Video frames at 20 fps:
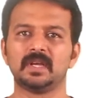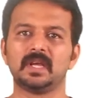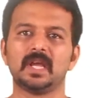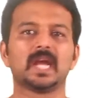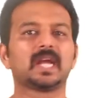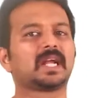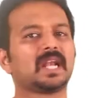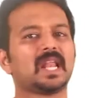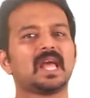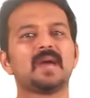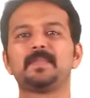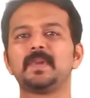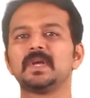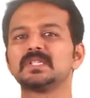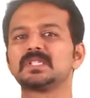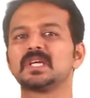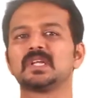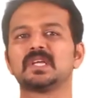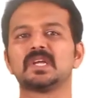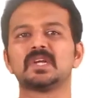A clamping
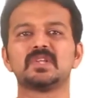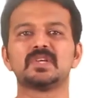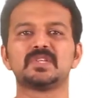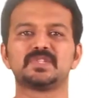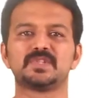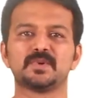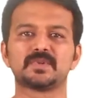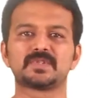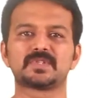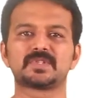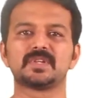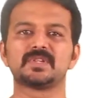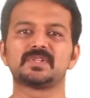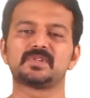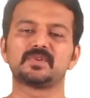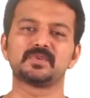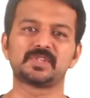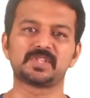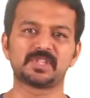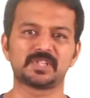circuit is used
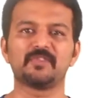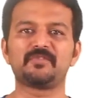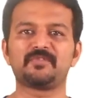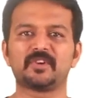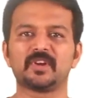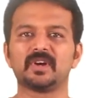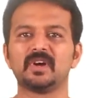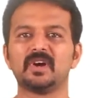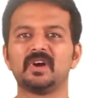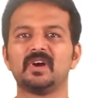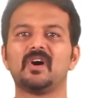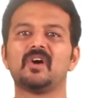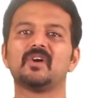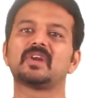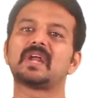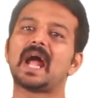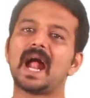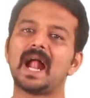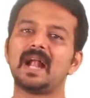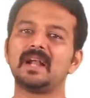to shift or
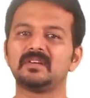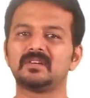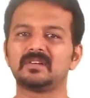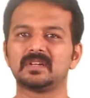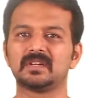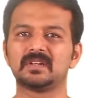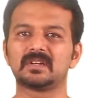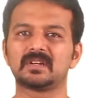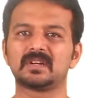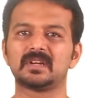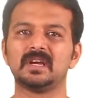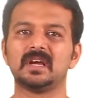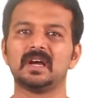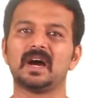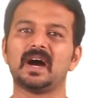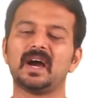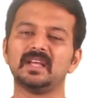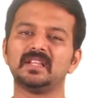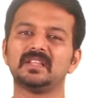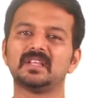alter
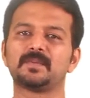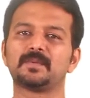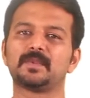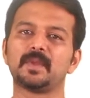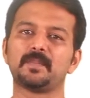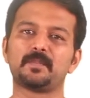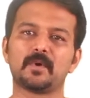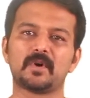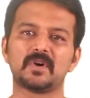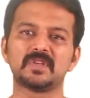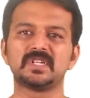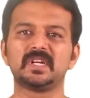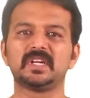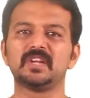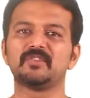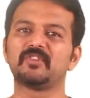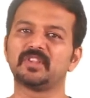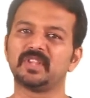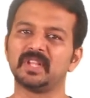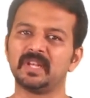either the
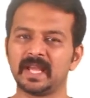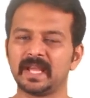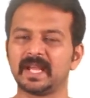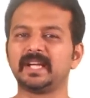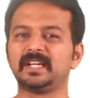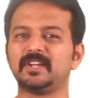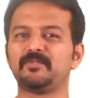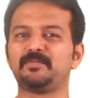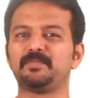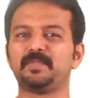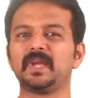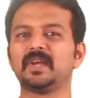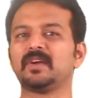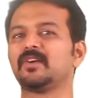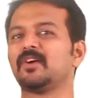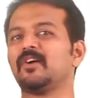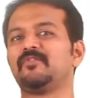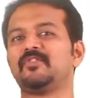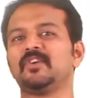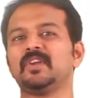positive or the negative peak
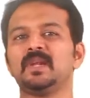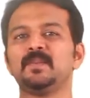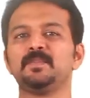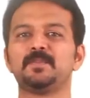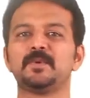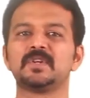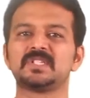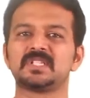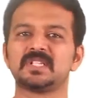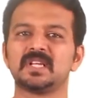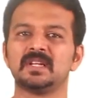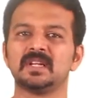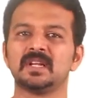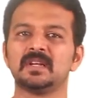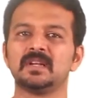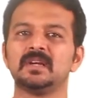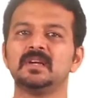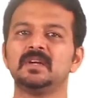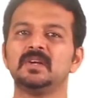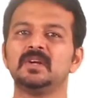of an input signal
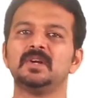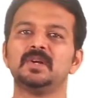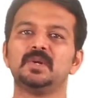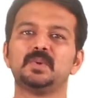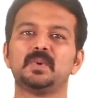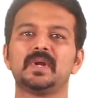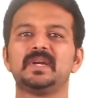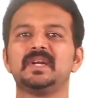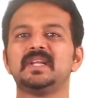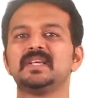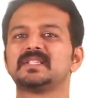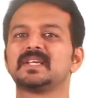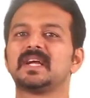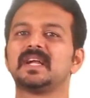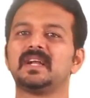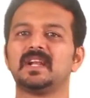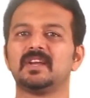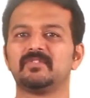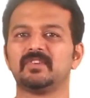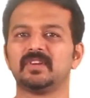to a
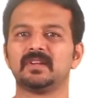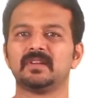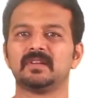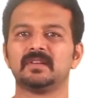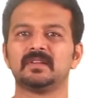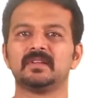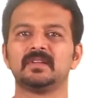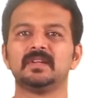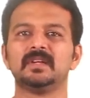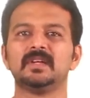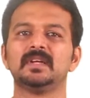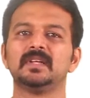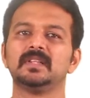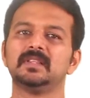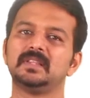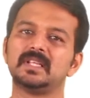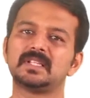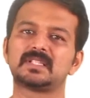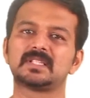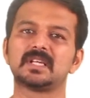desired level.
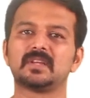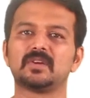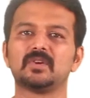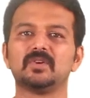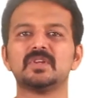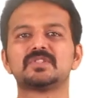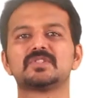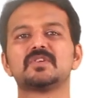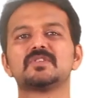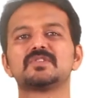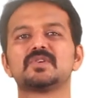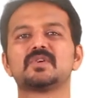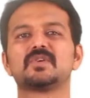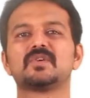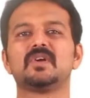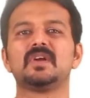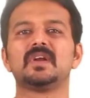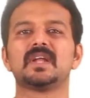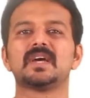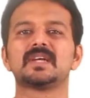This circuit is also
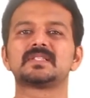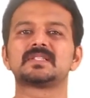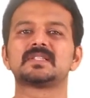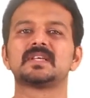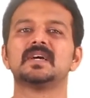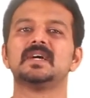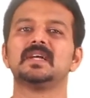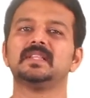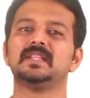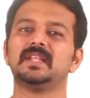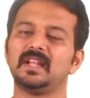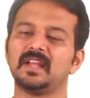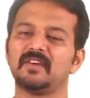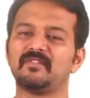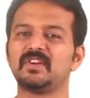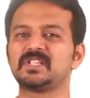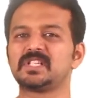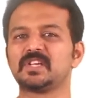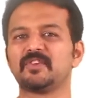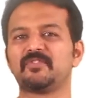called as the
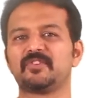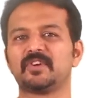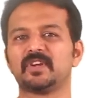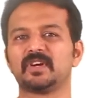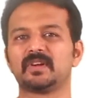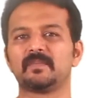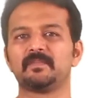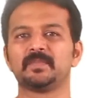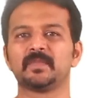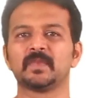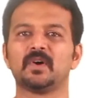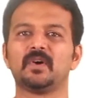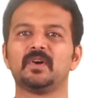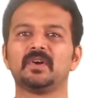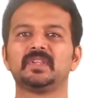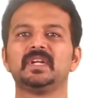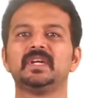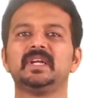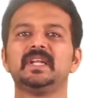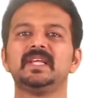level shifter or
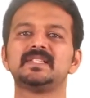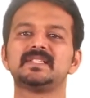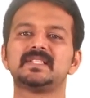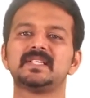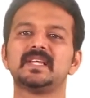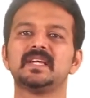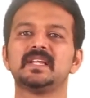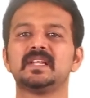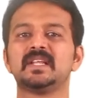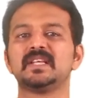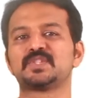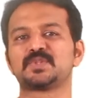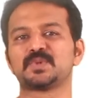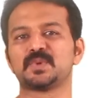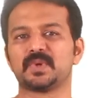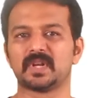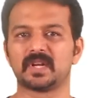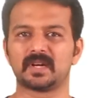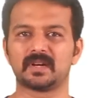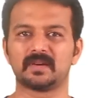the DC
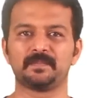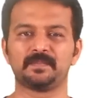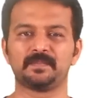restorer.